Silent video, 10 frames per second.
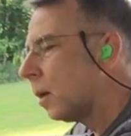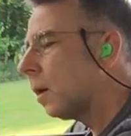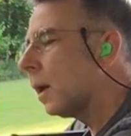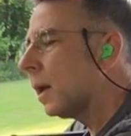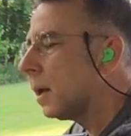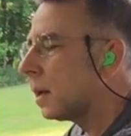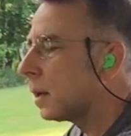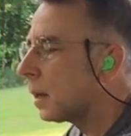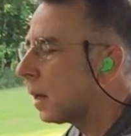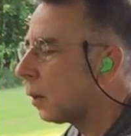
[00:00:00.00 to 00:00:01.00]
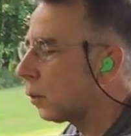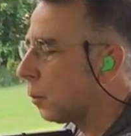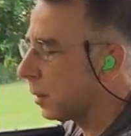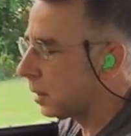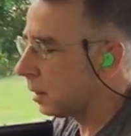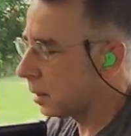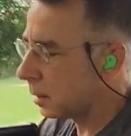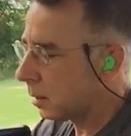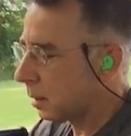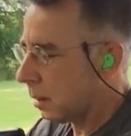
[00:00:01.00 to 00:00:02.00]
Okay, held open.
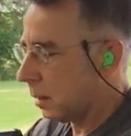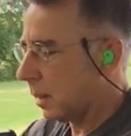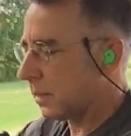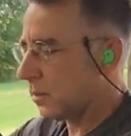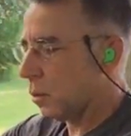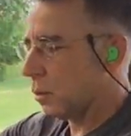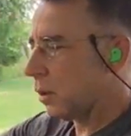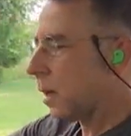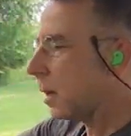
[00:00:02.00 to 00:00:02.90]
That's all good.